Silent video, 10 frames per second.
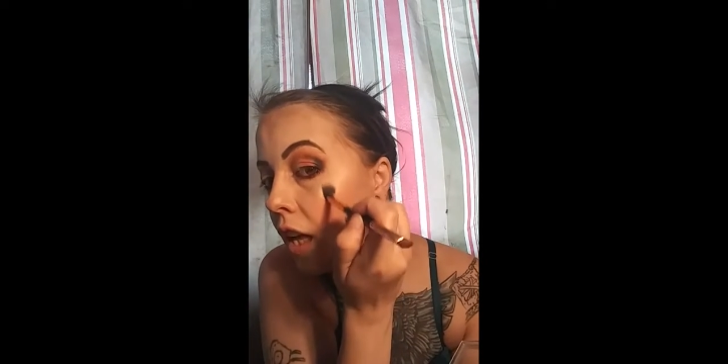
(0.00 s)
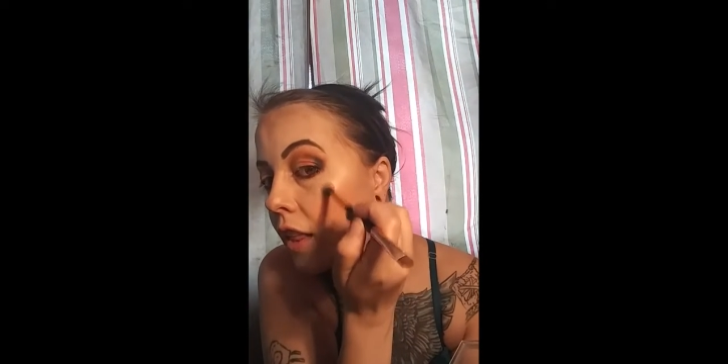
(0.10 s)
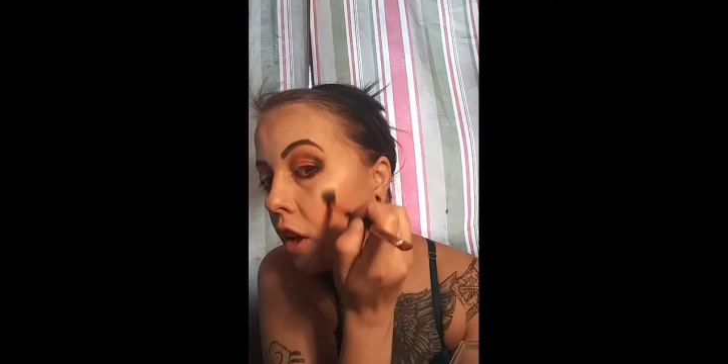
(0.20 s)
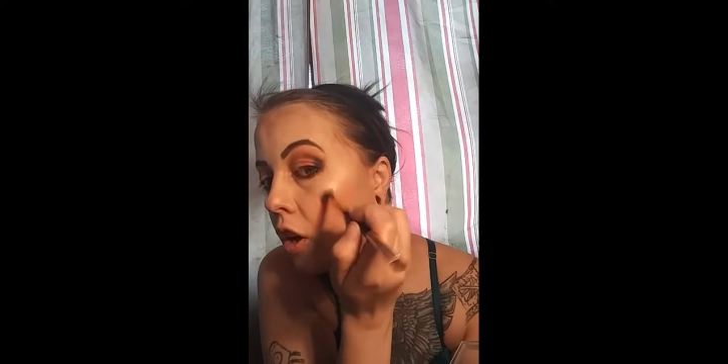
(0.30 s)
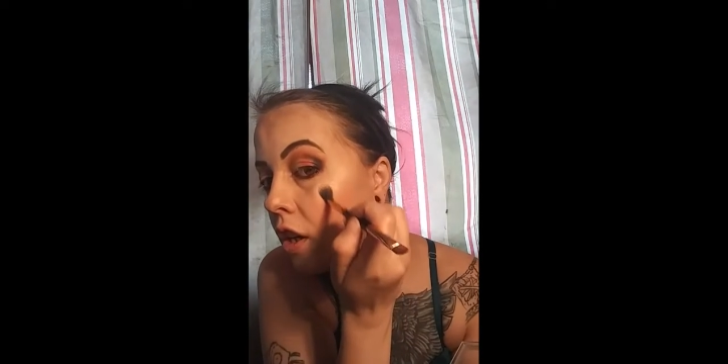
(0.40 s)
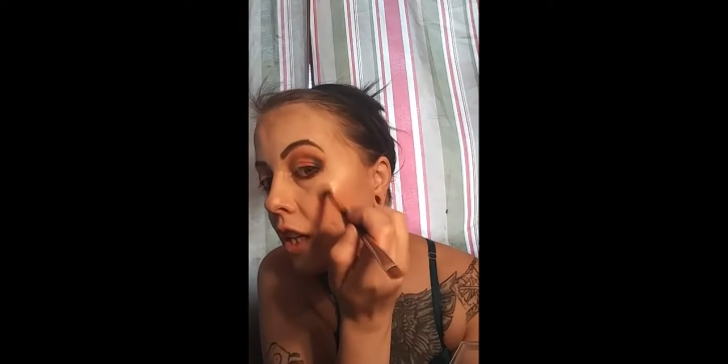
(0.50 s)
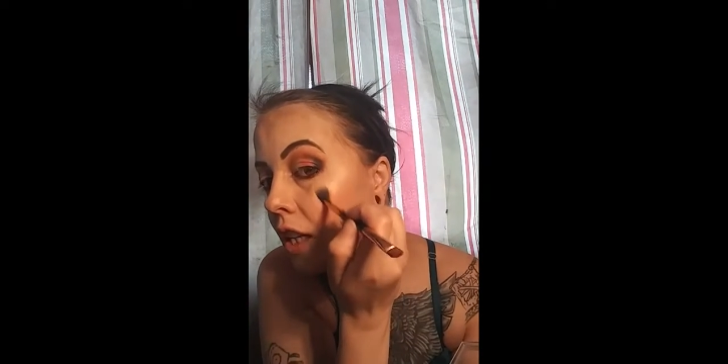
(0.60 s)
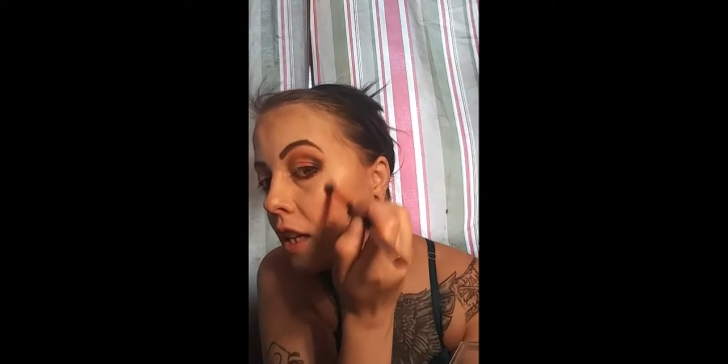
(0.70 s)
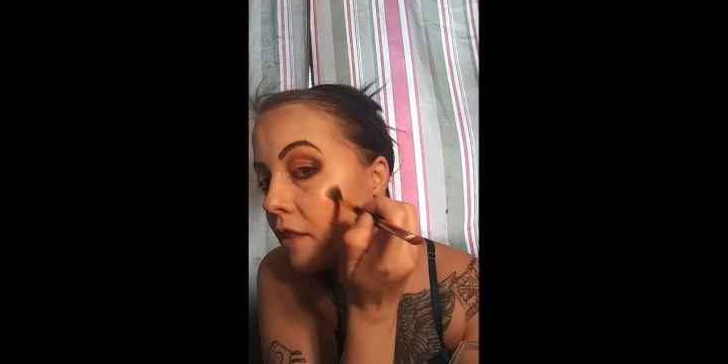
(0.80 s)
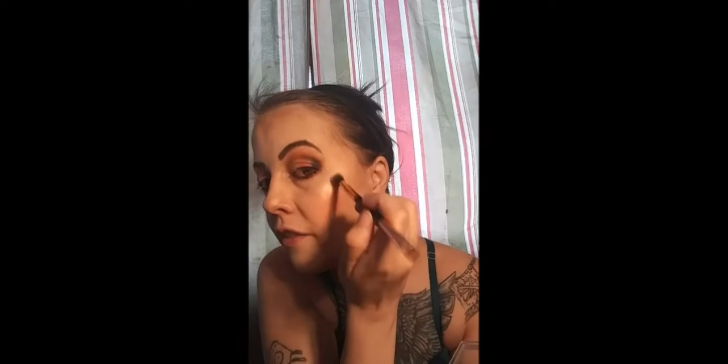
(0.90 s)
It's only
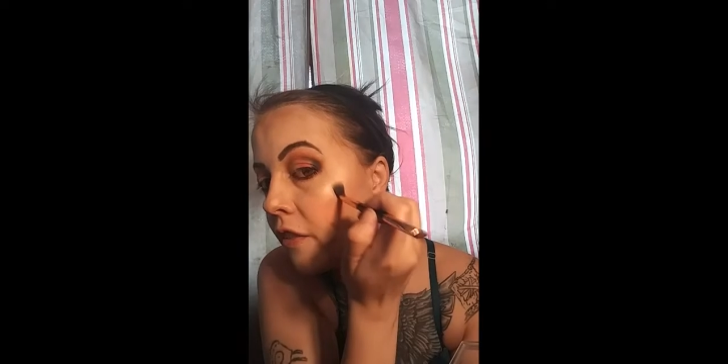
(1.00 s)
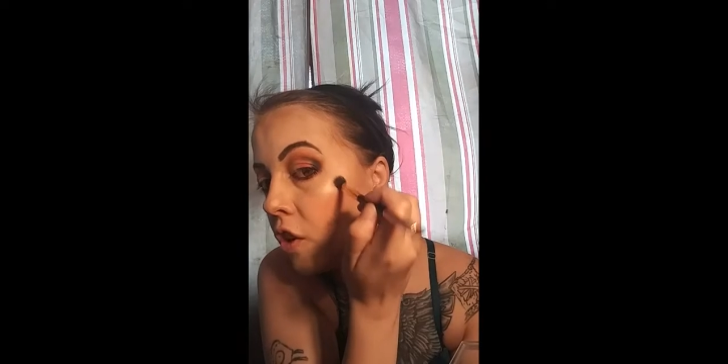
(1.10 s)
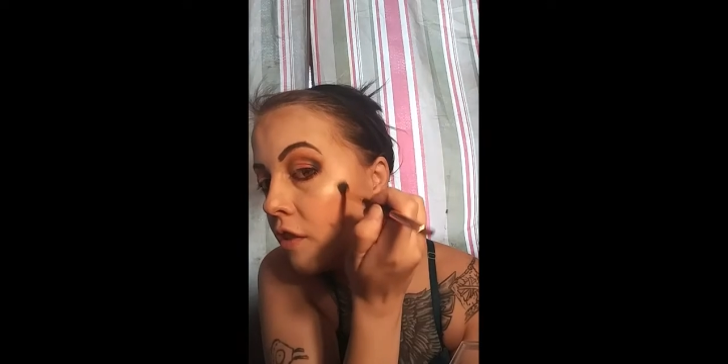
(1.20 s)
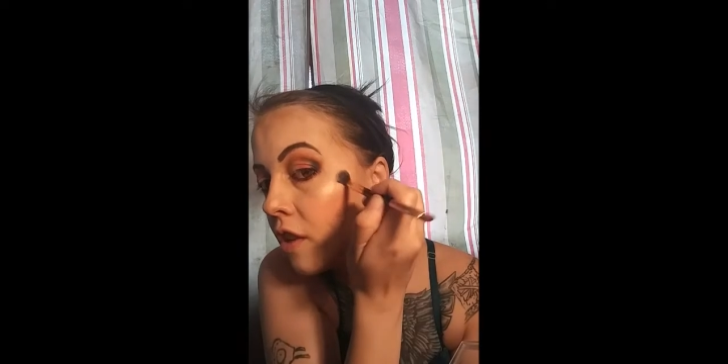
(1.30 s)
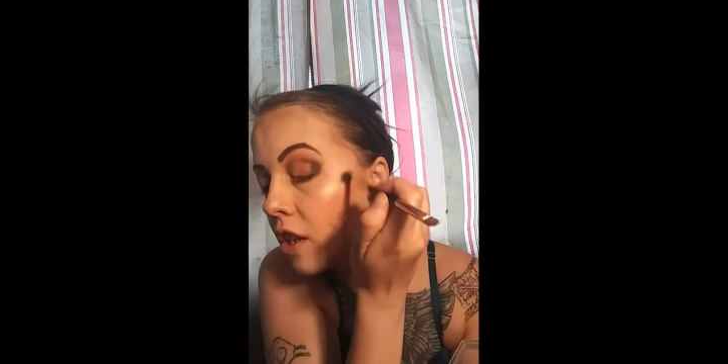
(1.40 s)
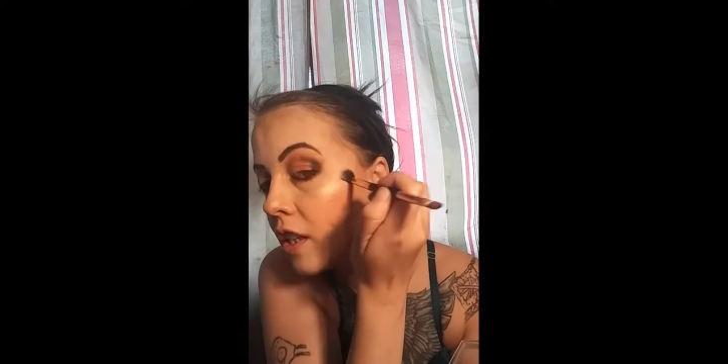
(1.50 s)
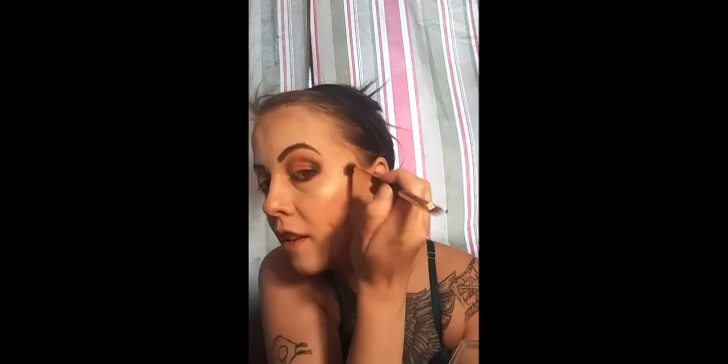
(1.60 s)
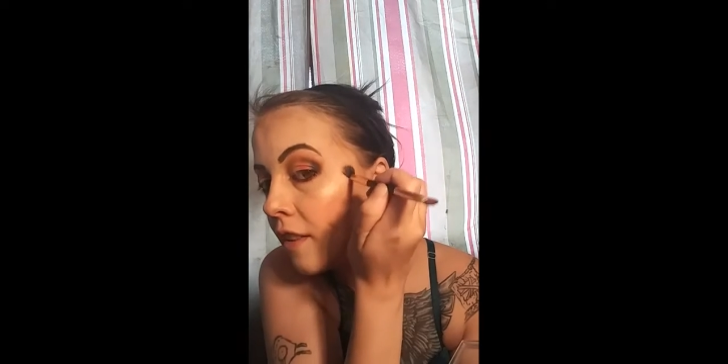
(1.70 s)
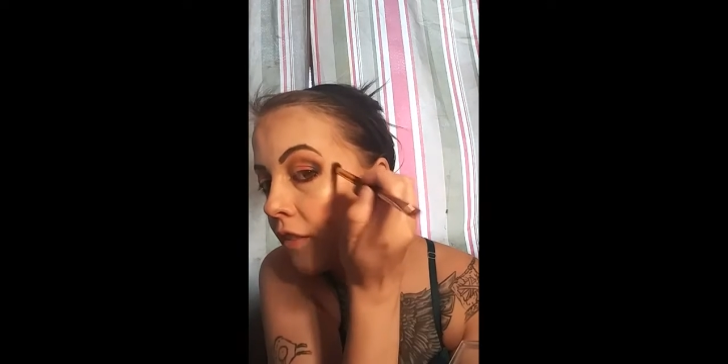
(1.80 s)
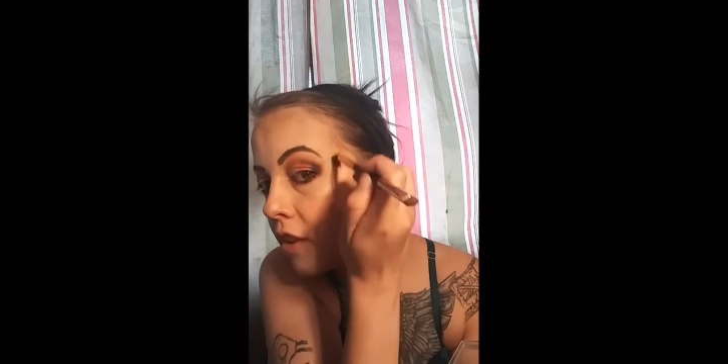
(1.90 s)
like $4
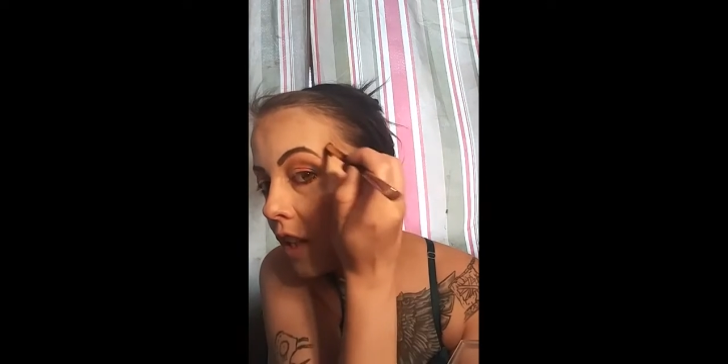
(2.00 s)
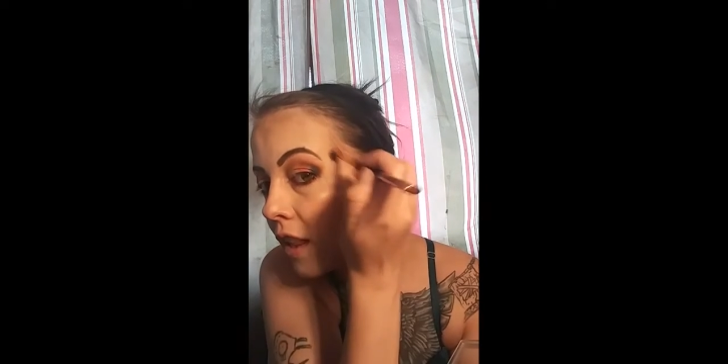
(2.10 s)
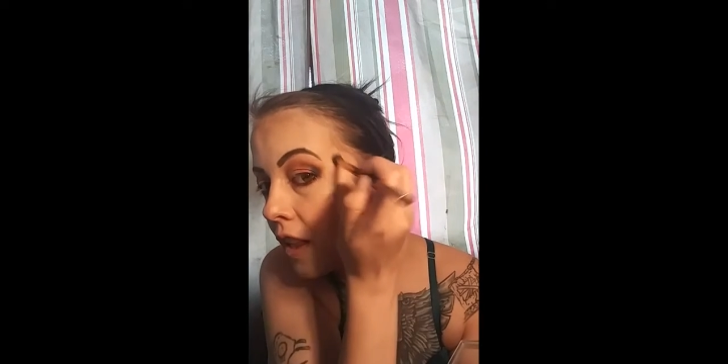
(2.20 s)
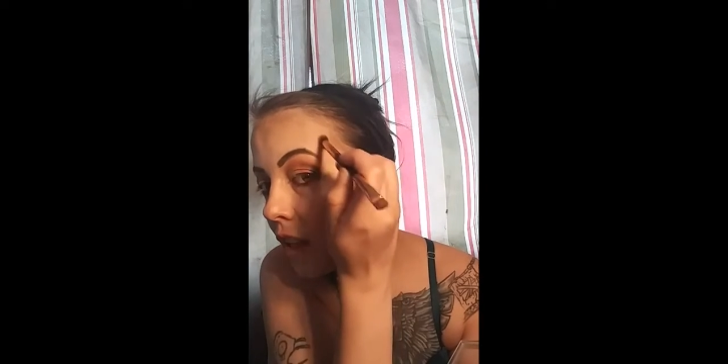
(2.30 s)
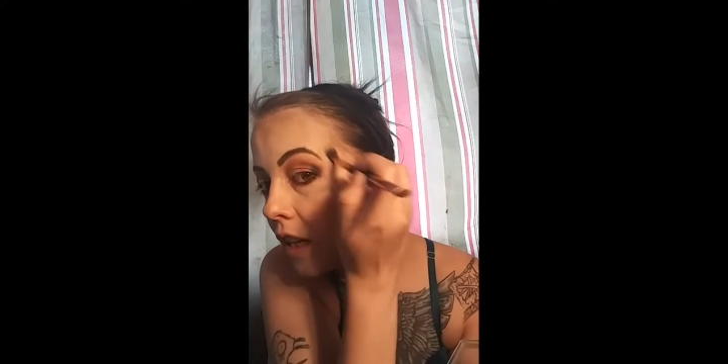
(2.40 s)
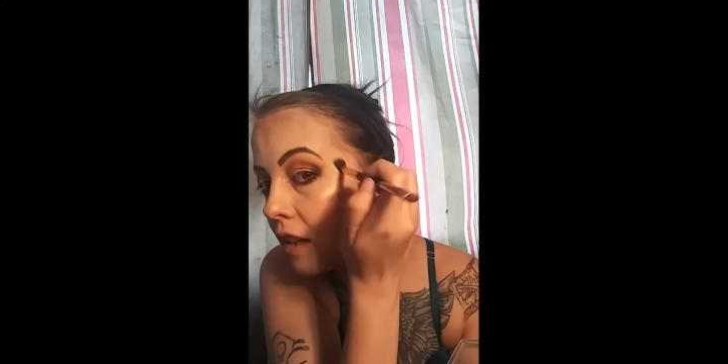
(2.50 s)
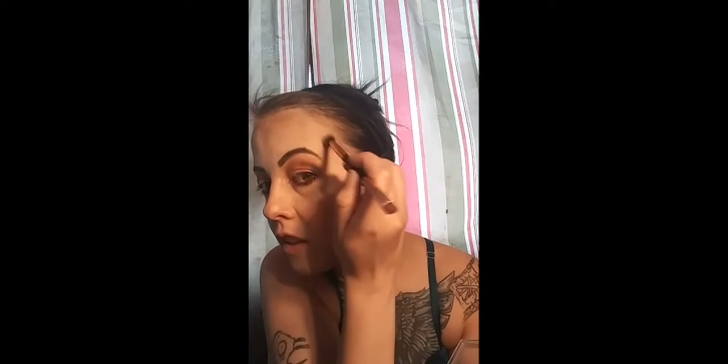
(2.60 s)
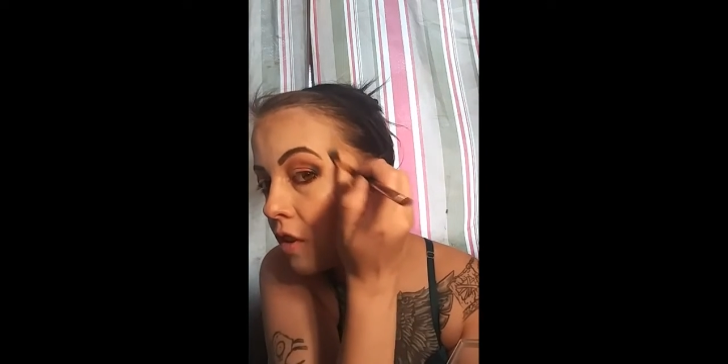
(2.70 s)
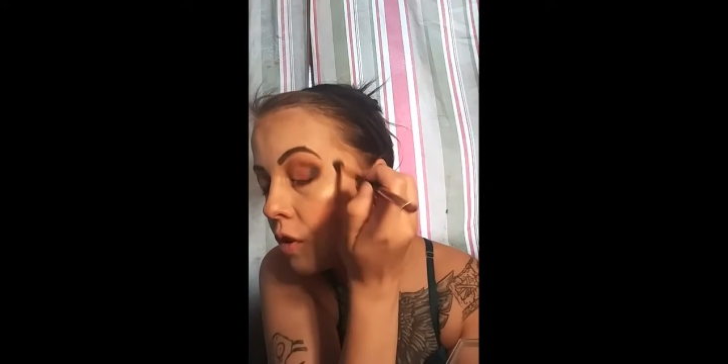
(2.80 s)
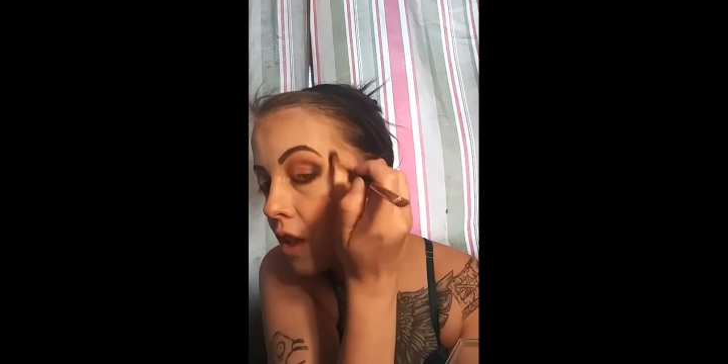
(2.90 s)
for this at
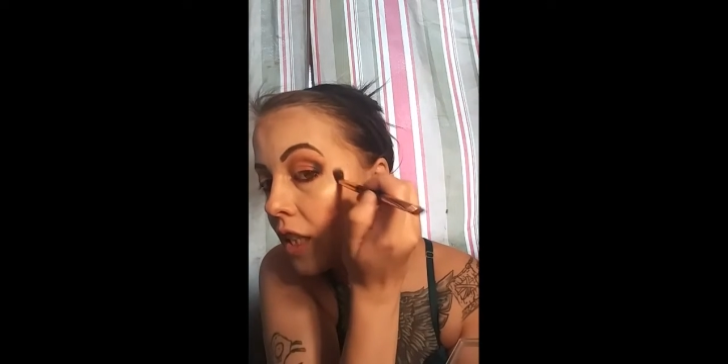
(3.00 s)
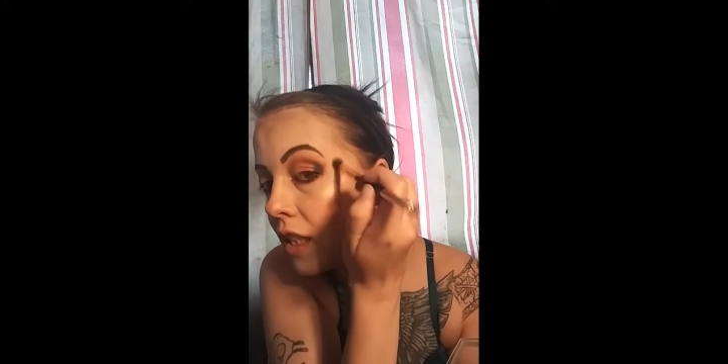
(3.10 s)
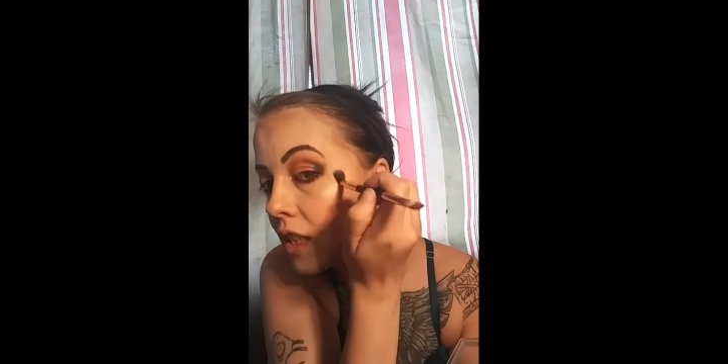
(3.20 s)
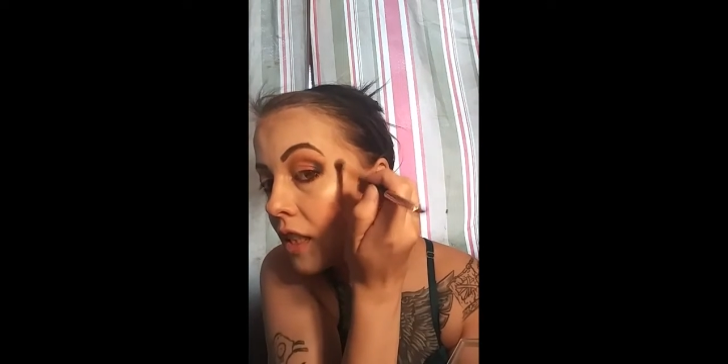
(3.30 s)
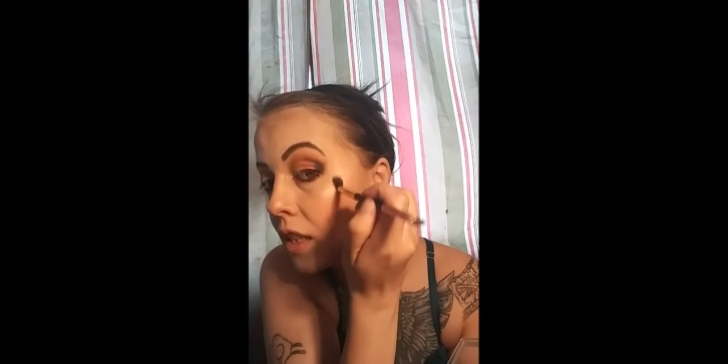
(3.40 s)
Target,